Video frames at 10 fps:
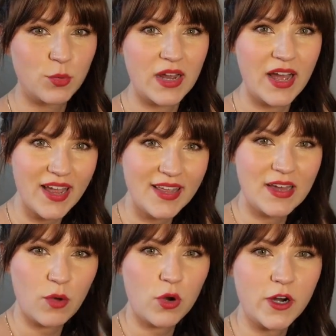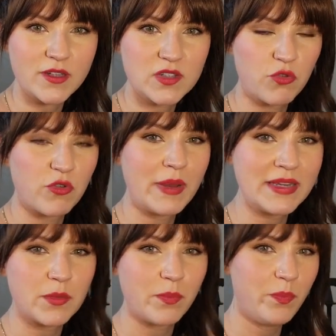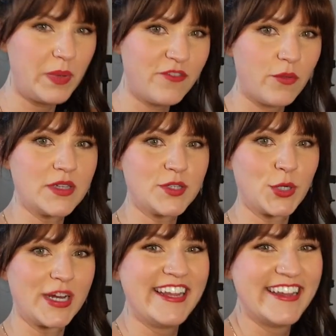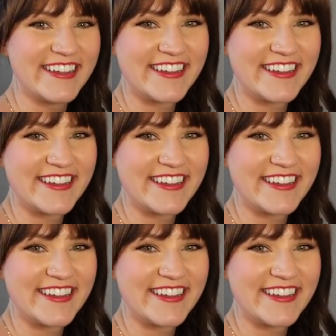You want to hide that work so it remains a bit of a mystery.